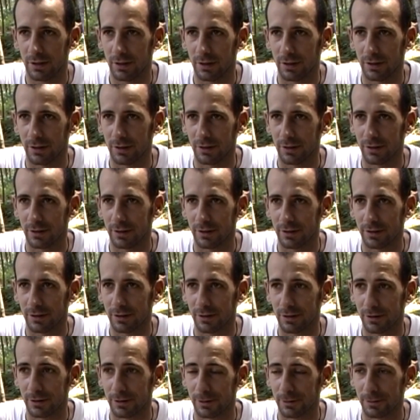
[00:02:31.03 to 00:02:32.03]
and
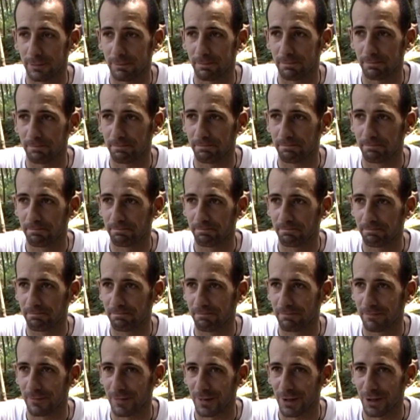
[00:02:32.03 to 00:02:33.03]

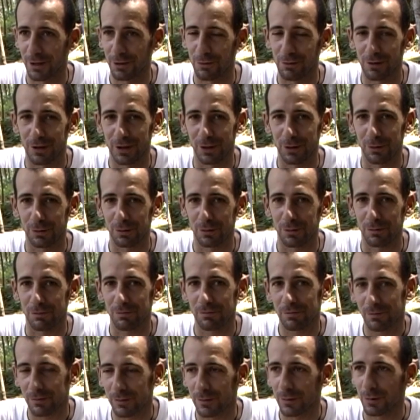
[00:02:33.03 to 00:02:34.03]
I had really
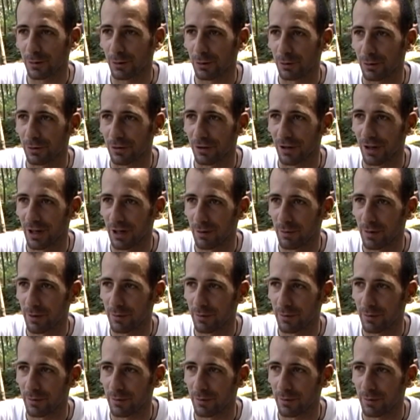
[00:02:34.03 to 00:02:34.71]
good time.